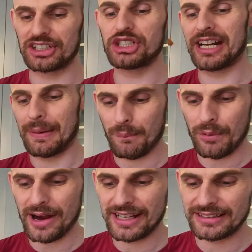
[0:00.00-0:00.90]
chicken
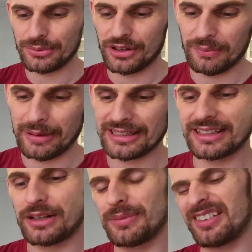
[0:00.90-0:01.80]
breast. We've got bits
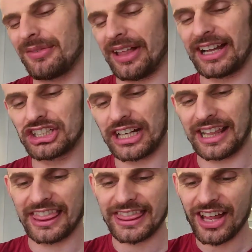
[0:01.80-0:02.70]
that could be from that
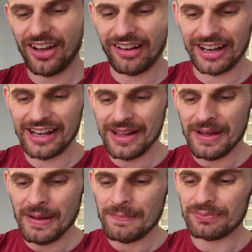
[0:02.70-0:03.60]
chicken thigh.
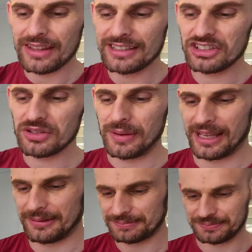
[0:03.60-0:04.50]
This to
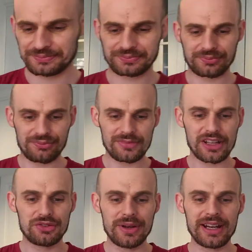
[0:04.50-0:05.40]
me,
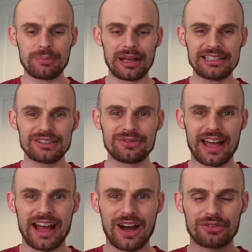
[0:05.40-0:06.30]
if you had a plate of
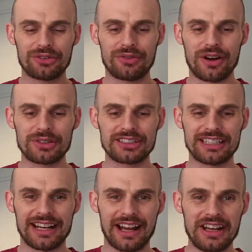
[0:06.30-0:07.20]
that after a roast
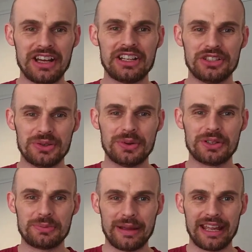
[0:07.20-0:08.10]
dinner, you
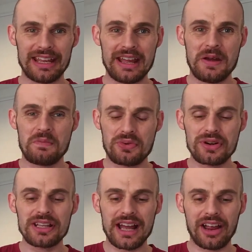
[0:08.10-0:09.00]
would be
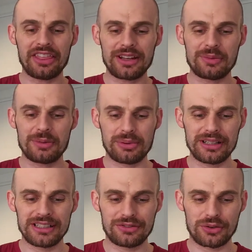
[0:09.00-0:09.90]
pretty, I think it would be
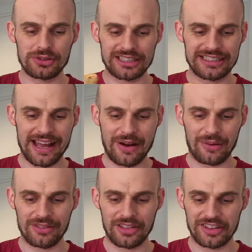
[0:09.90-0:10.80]
pretty difficult to
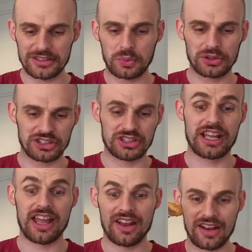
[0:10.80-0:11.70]
tell that this wasn't
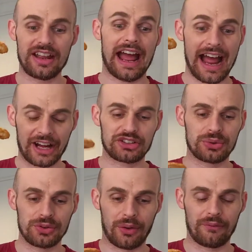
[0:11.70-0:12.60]

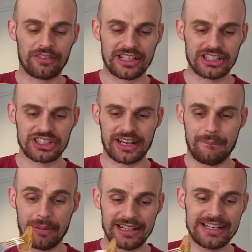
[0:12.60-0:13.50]
actual non-vegan
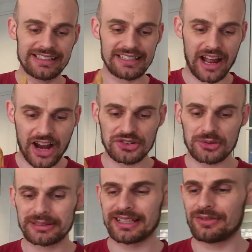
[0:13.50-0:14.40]
chicken, but it is
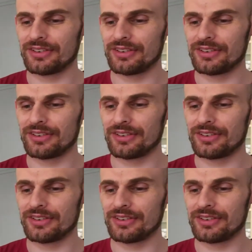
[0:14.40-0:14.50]
100%